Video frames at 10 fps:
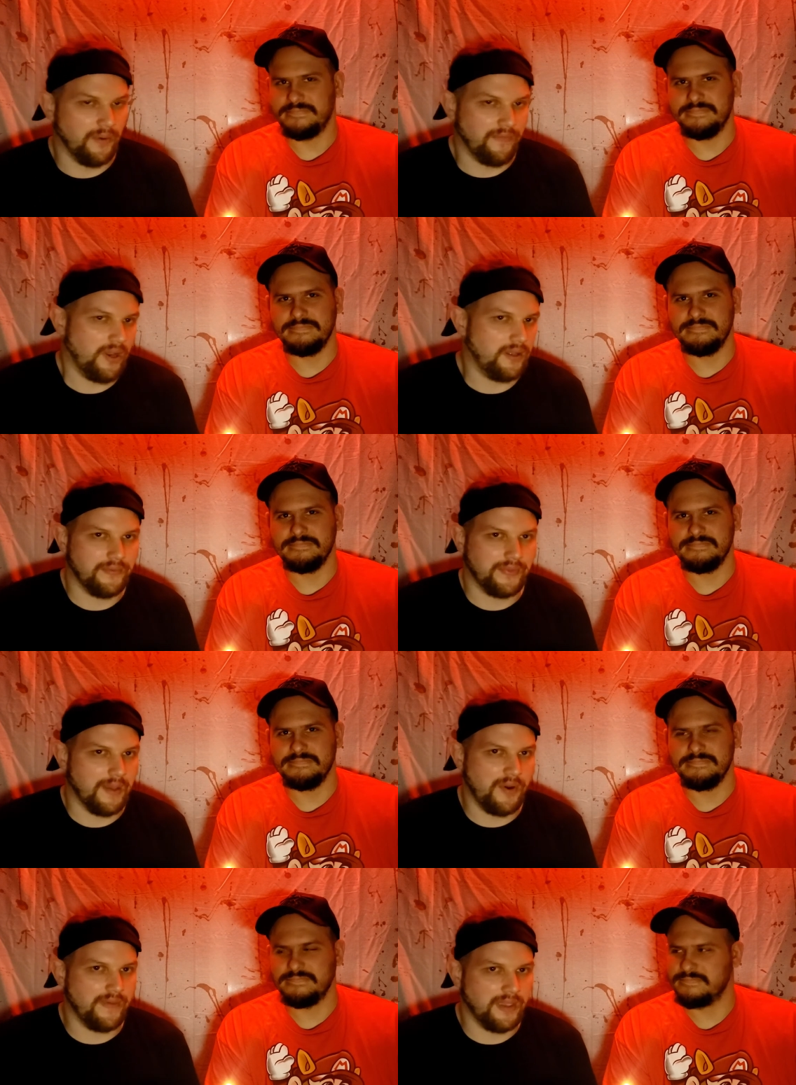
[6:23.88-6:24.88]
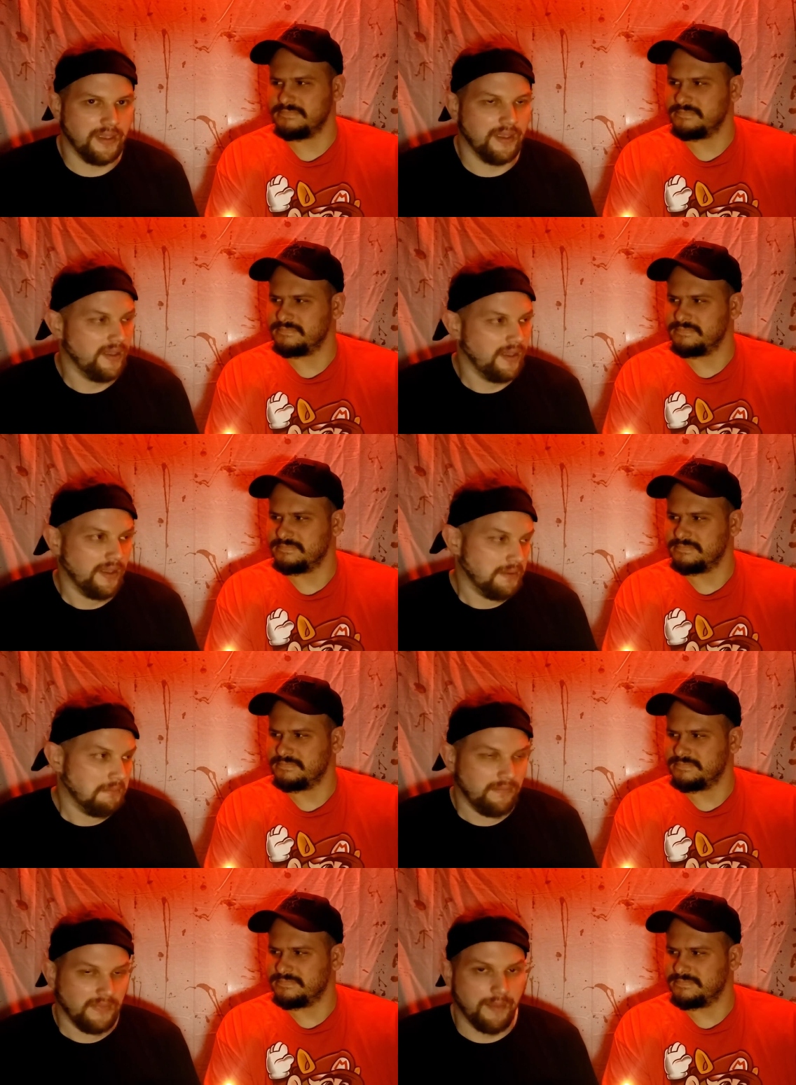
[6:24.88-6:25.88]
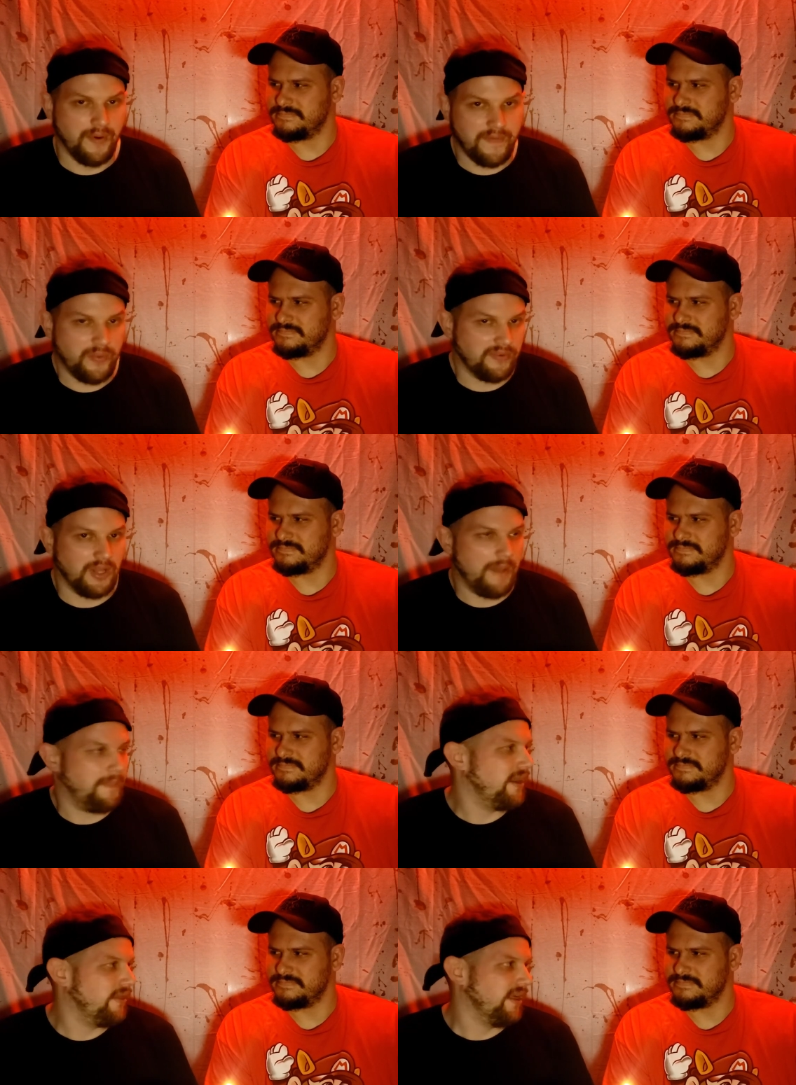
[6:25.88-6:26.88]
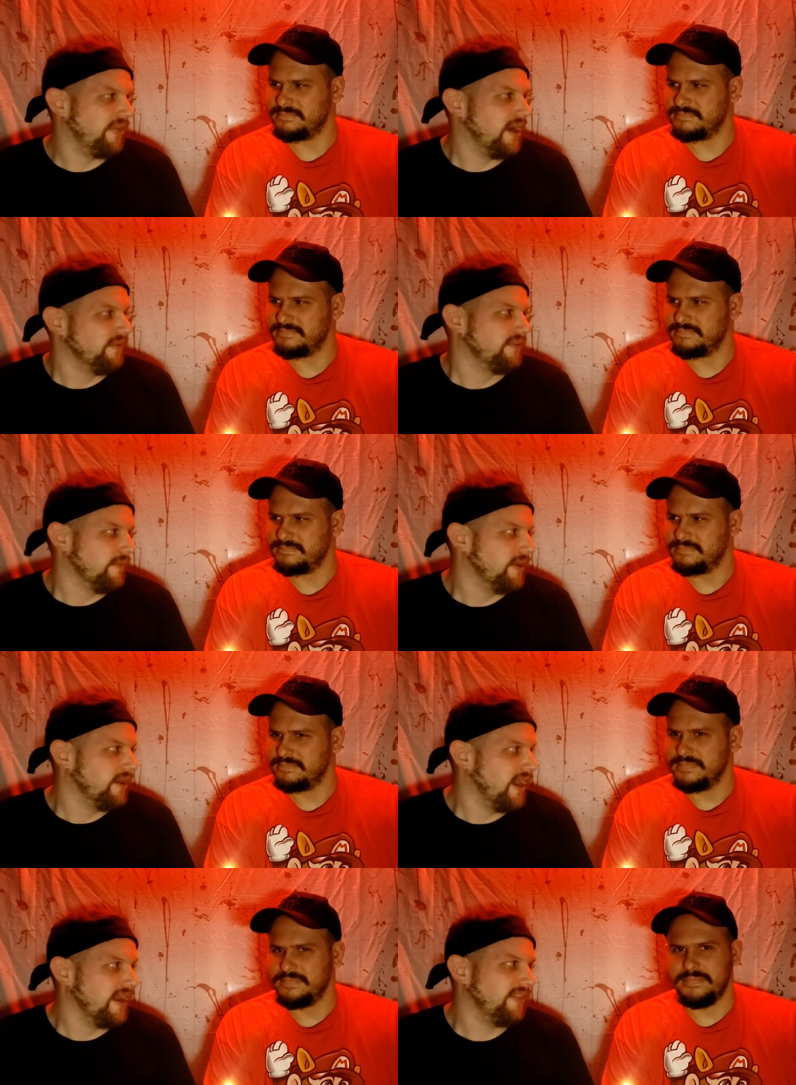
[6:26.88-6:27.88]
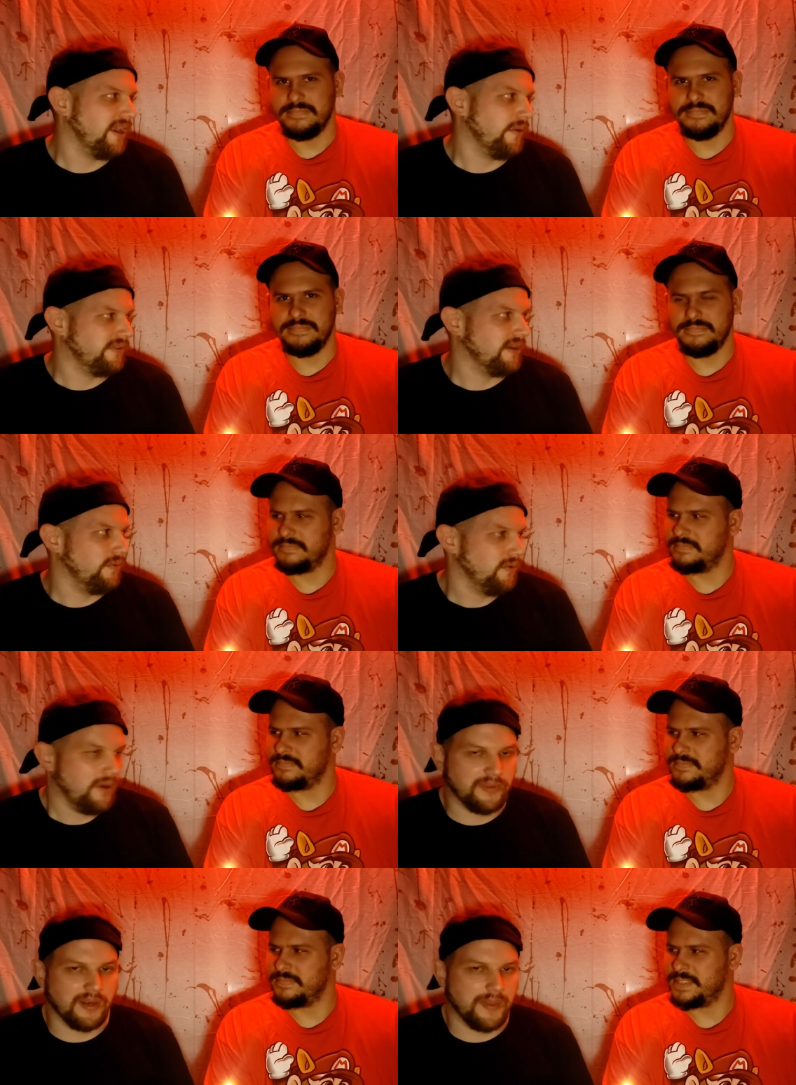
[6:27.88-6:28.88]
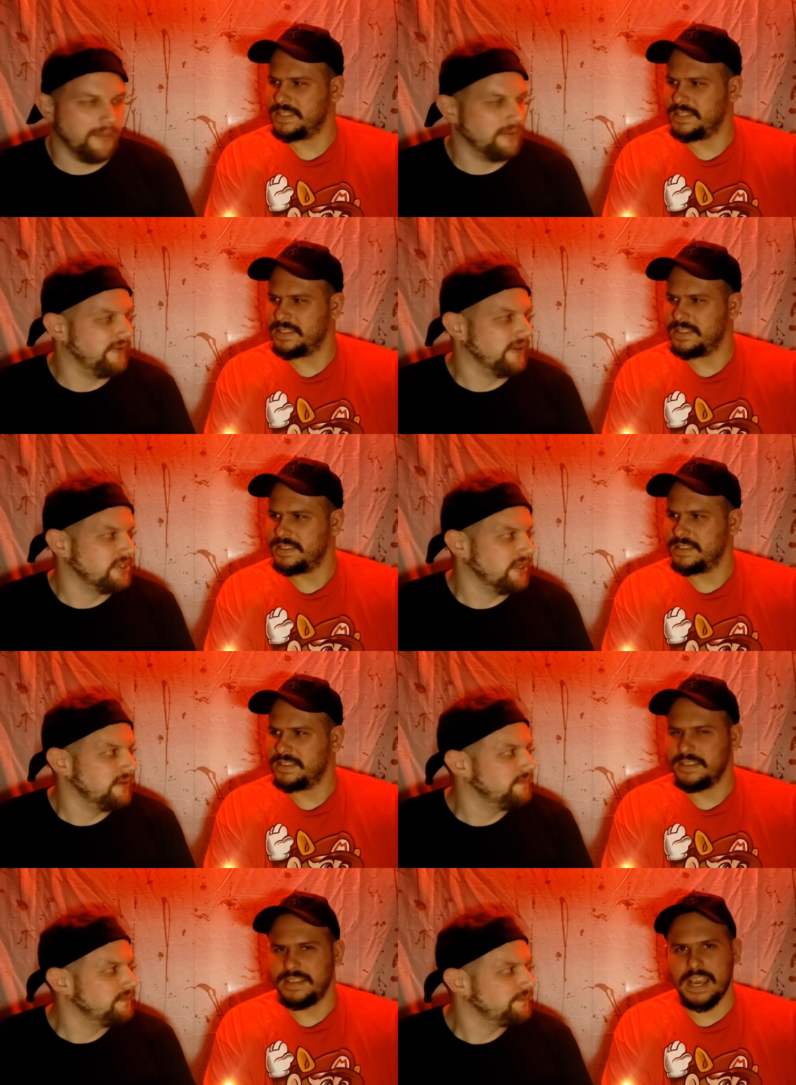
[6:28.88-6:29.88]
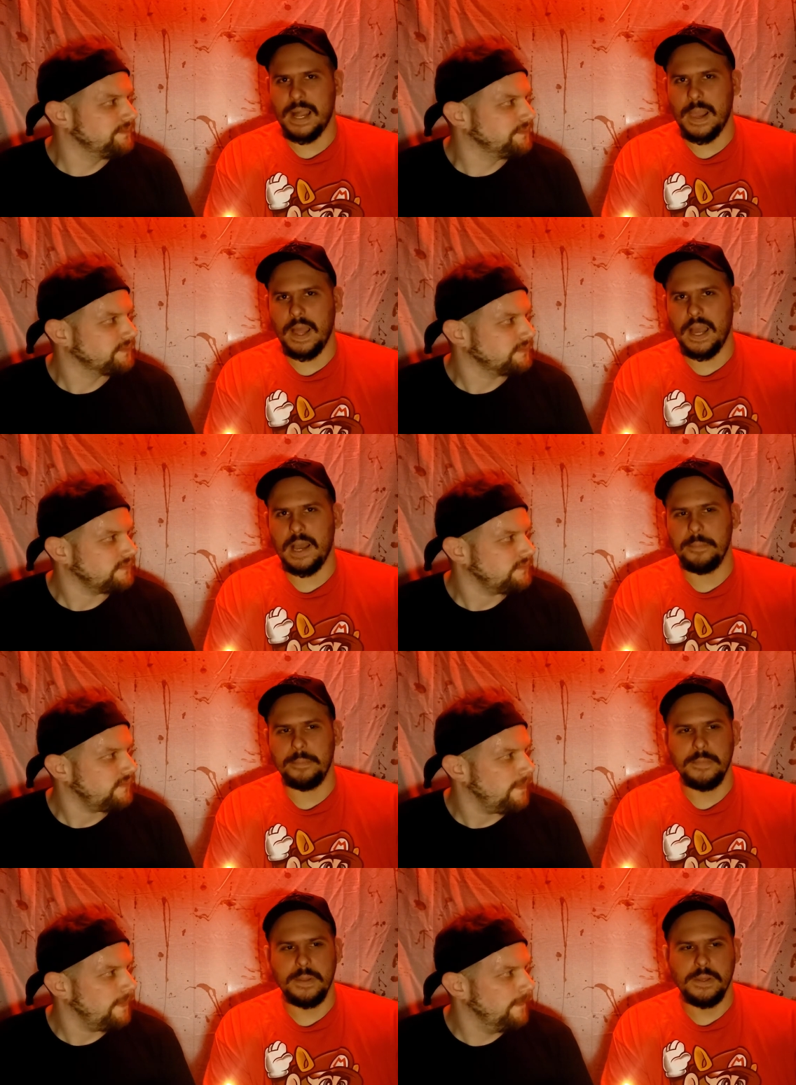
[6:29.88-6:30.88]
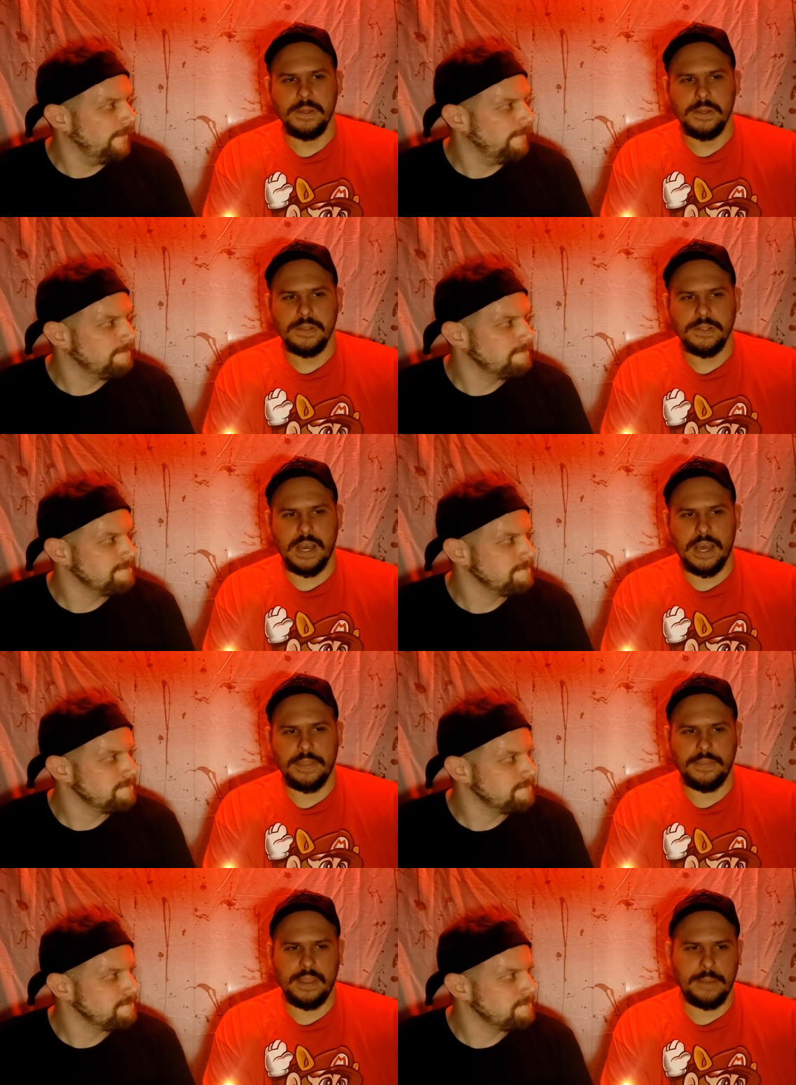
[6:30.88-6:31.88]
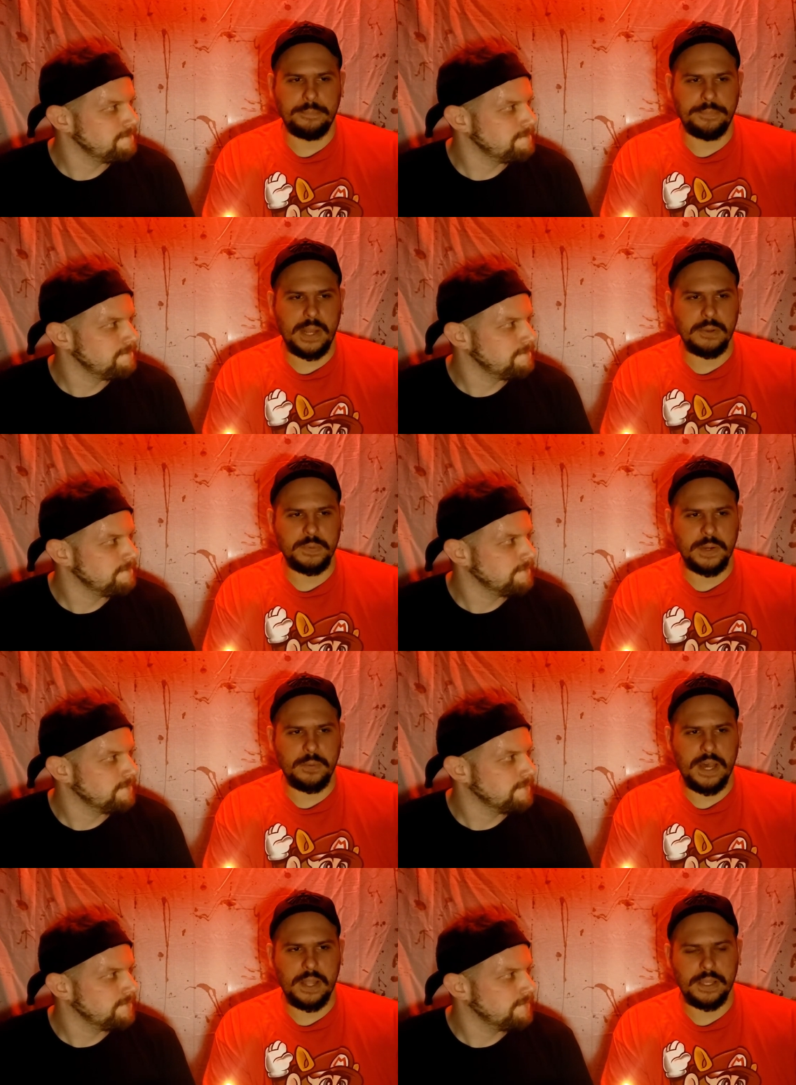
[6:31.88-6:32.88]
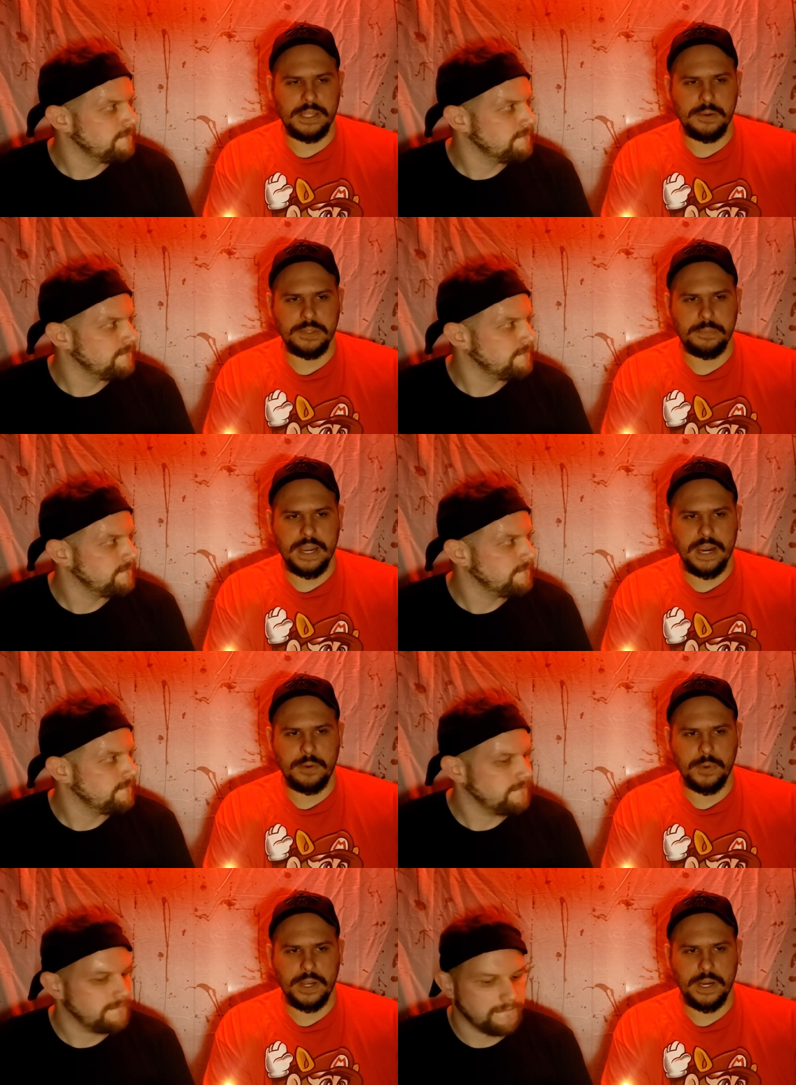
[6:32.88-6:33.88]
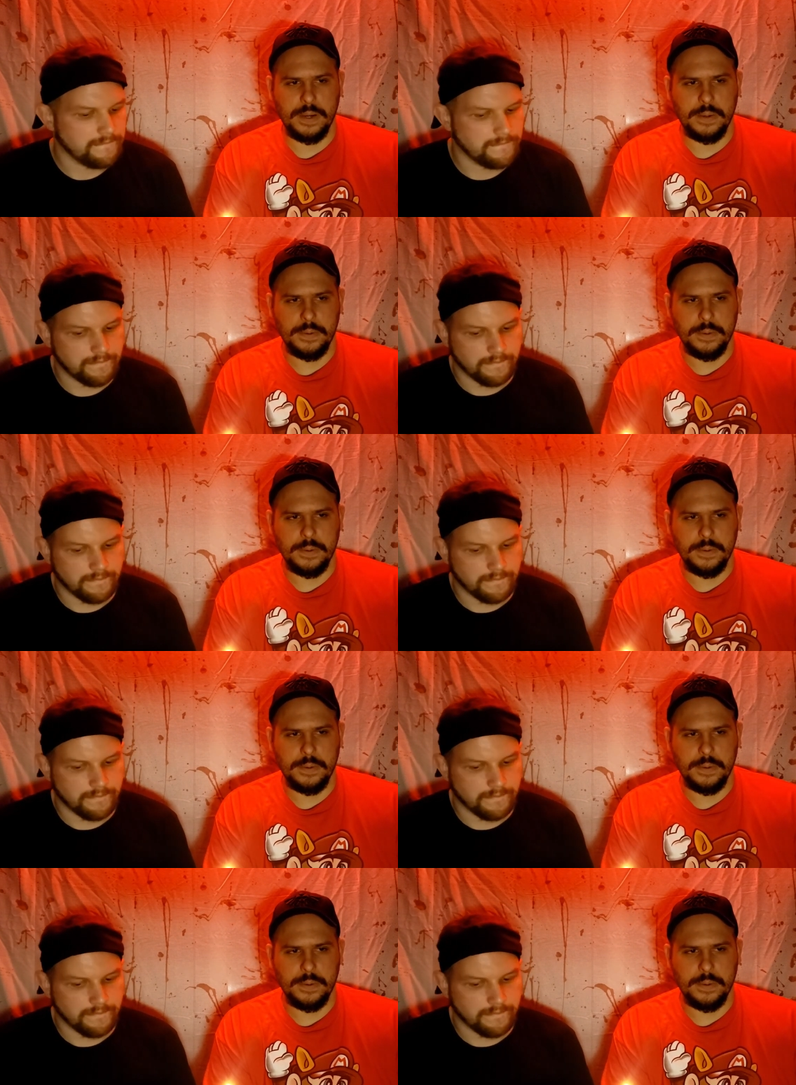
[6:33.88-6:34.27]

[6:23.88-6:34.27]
Speaker 1: overall, that movie was a lot better than I thought it was going to be. I didn't think I was gonna be able to finish it.
Speaker 2: Yeah, so I thought it was pretty wild. Like there was a part where.